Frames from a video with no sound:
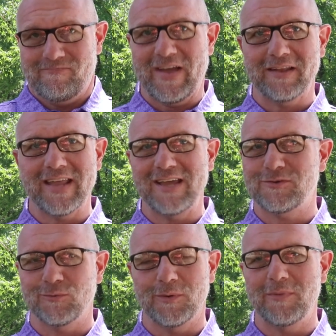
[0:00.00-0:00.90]

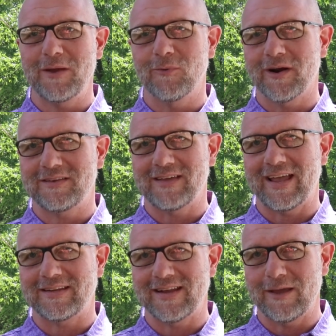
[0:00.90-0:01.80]
Foundation would be where it's
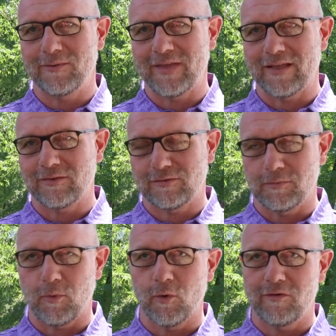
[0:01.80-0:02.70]
at today without the
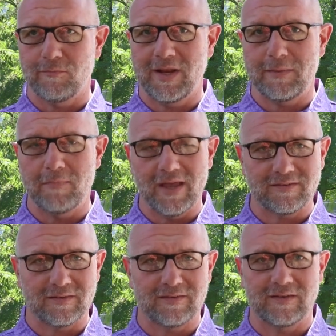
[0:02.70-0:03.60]
support of many
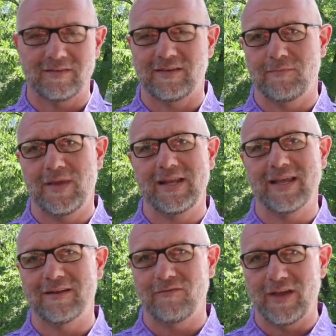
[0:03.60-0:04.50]
businesses and many
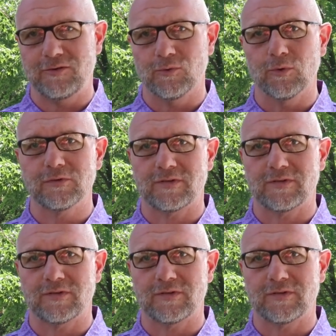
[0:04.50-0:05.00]
individuals.